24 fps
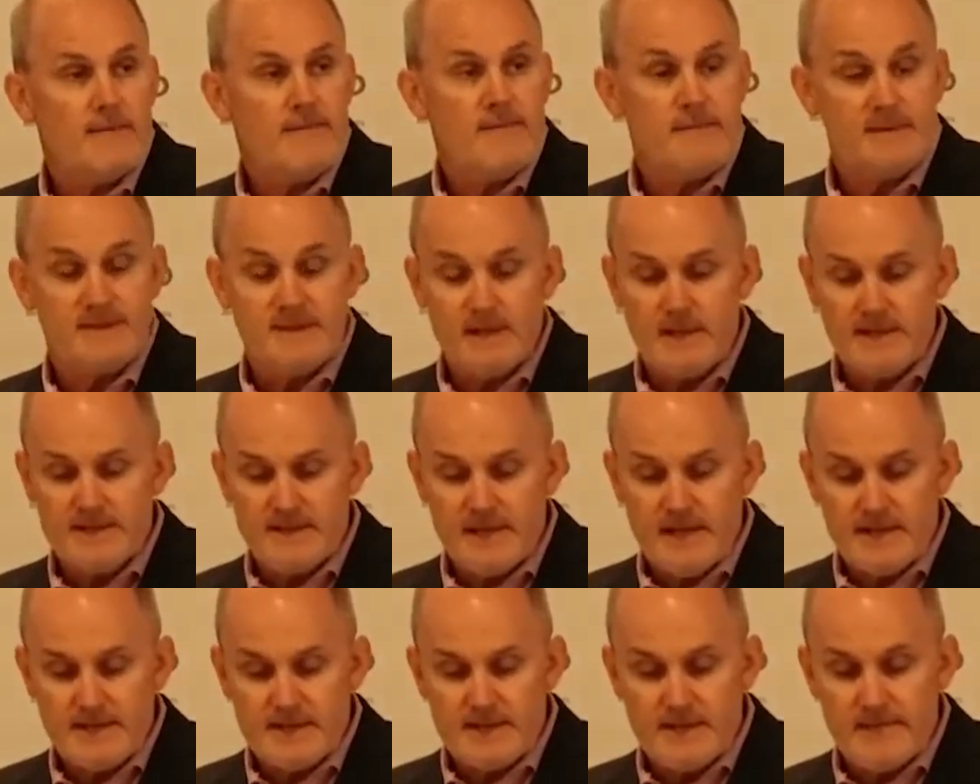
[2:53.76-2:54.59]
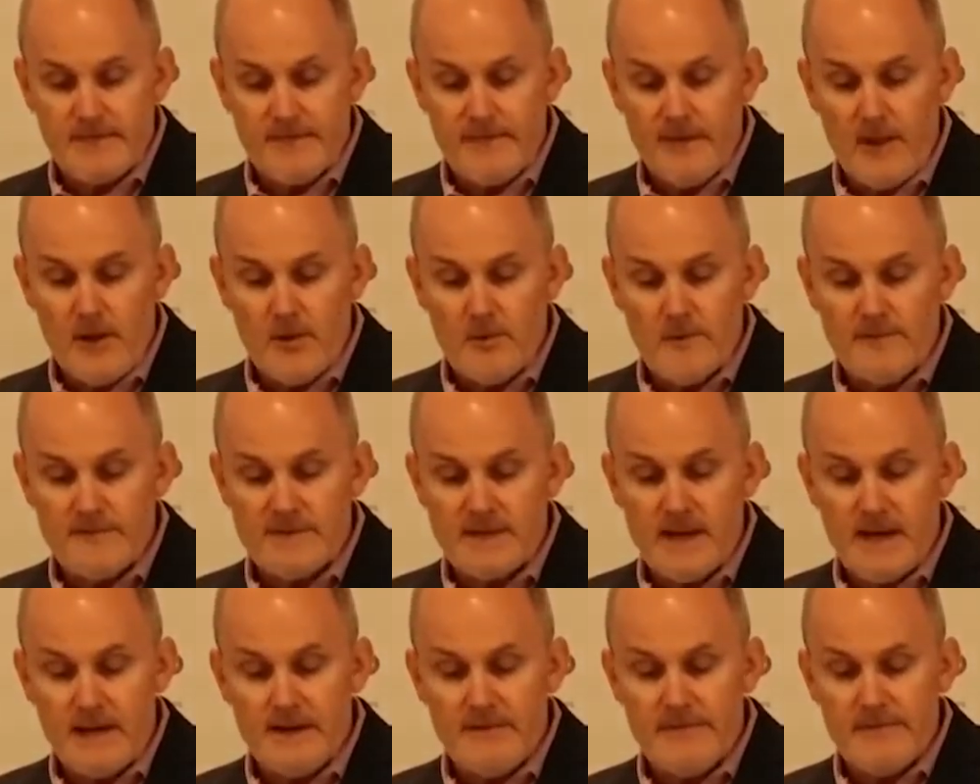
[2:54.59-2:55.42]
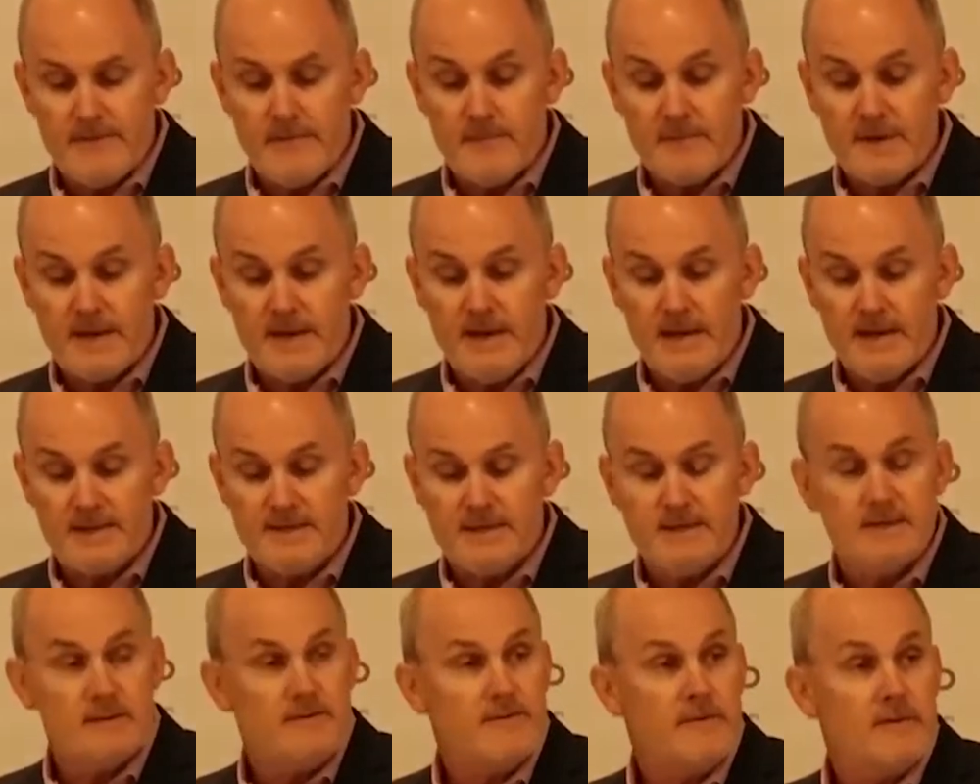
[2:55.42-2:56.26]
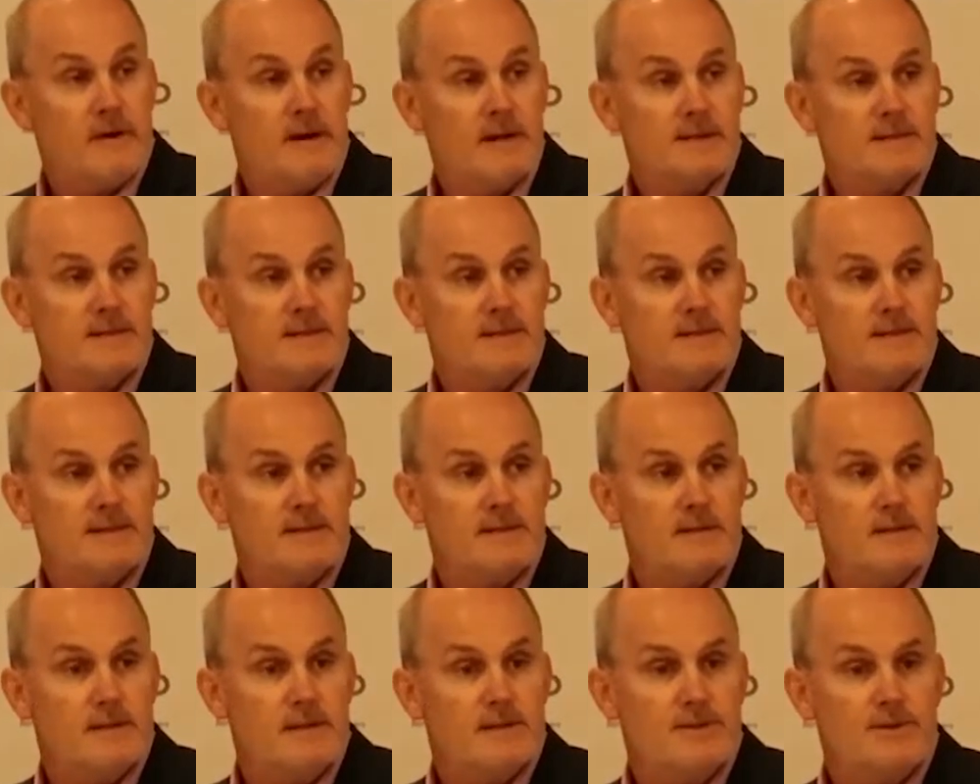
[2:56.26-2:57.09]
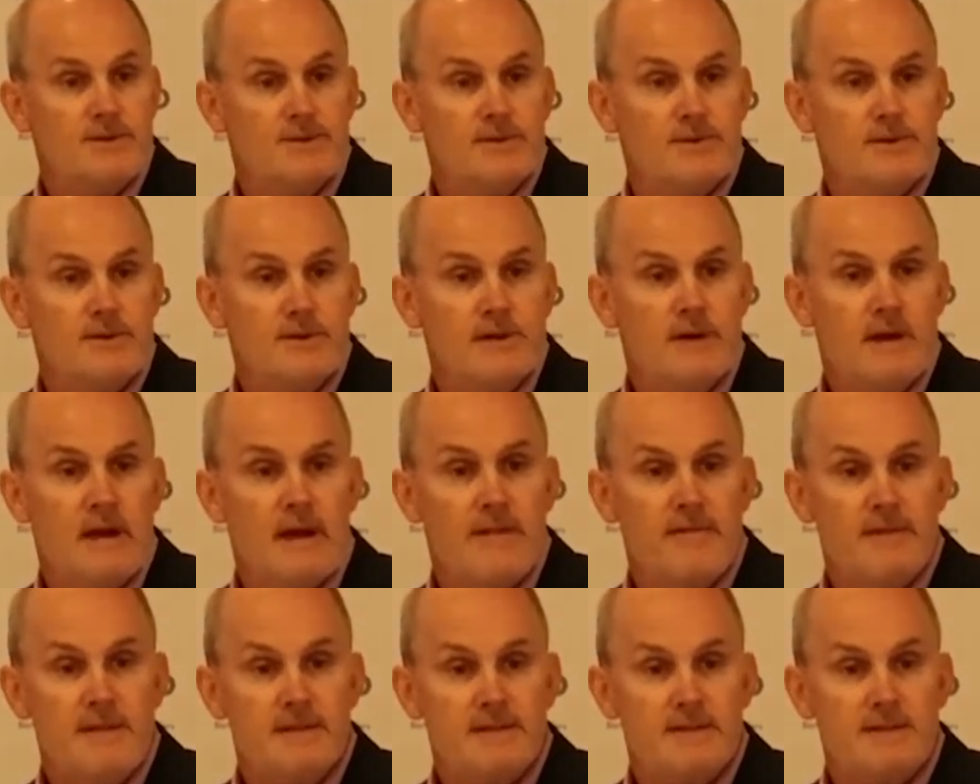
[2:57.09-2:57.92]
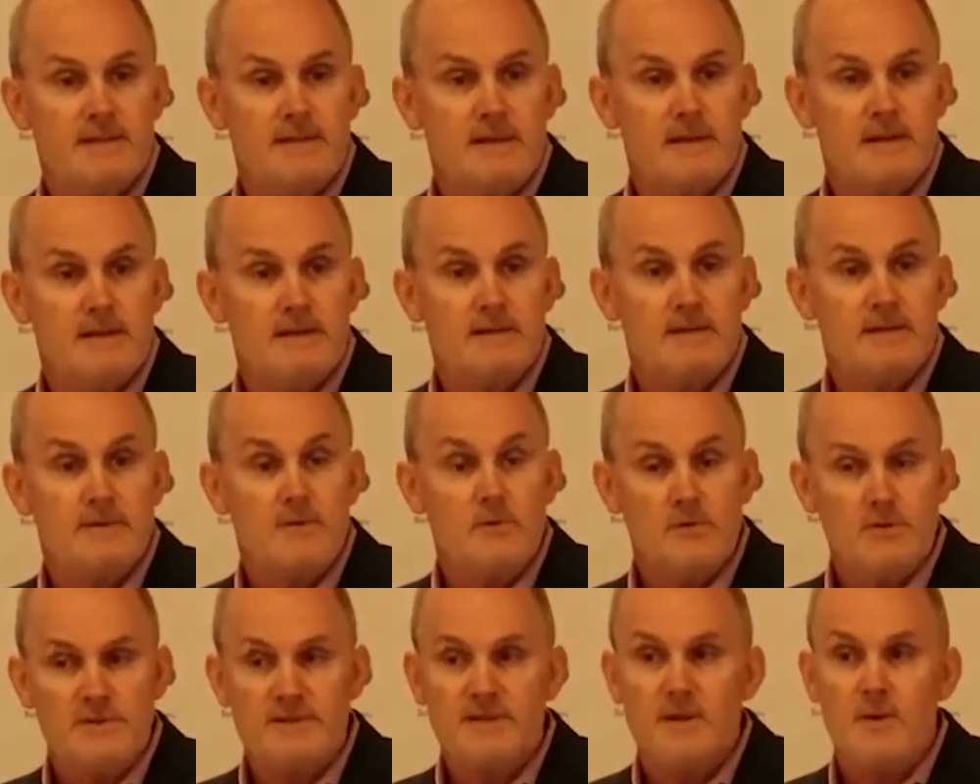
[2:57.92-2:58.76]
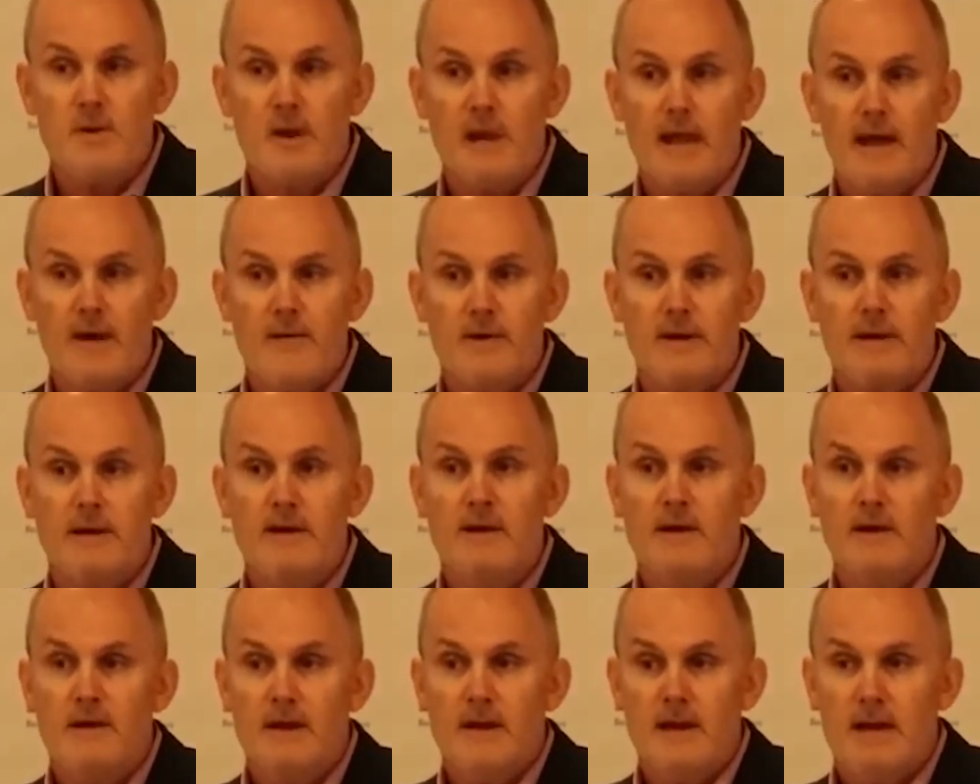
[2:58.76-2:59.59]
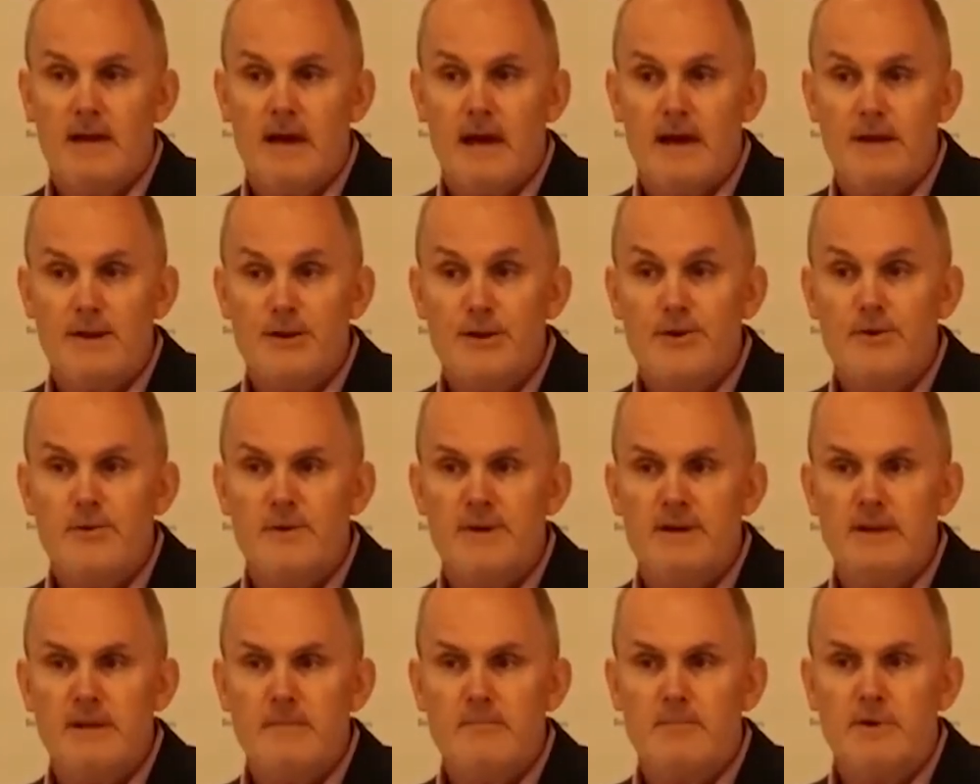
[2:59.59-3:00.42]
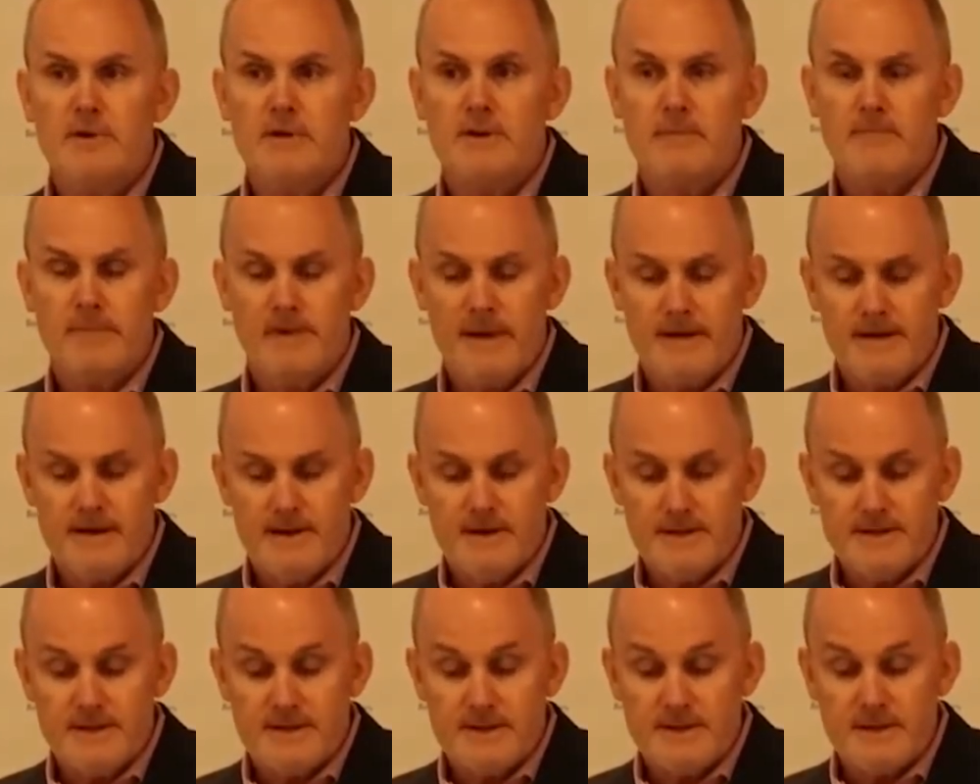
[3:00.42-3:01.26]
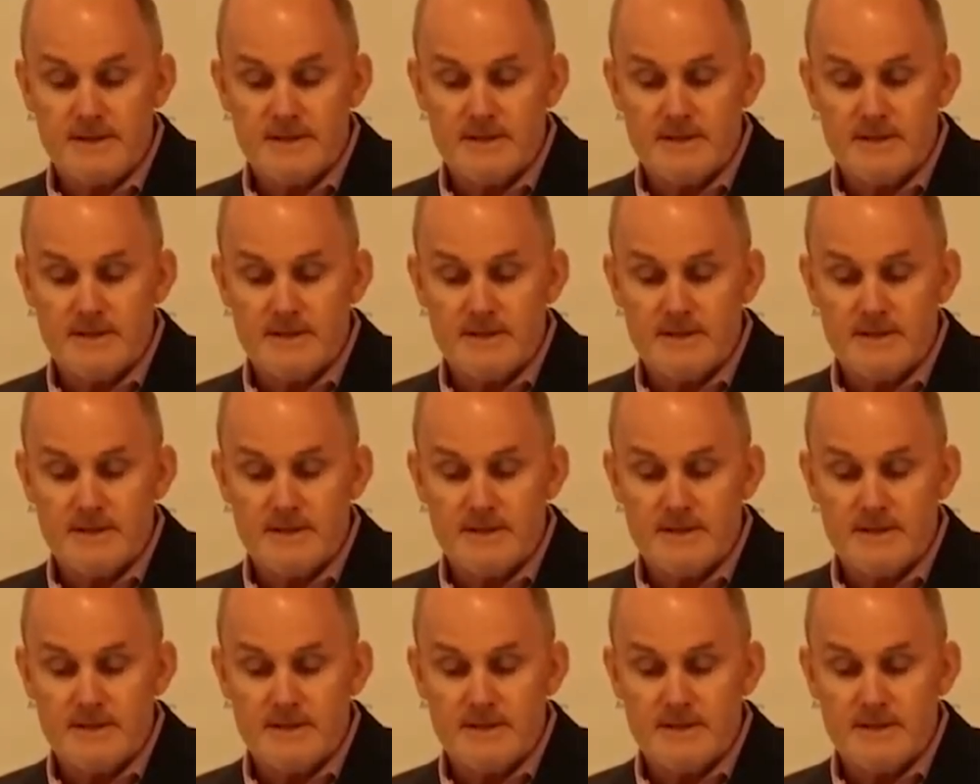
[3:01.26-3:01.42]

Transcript: facilitates the flow of data from connected devices to the insurer, and this is also allowing new and nimble competitors to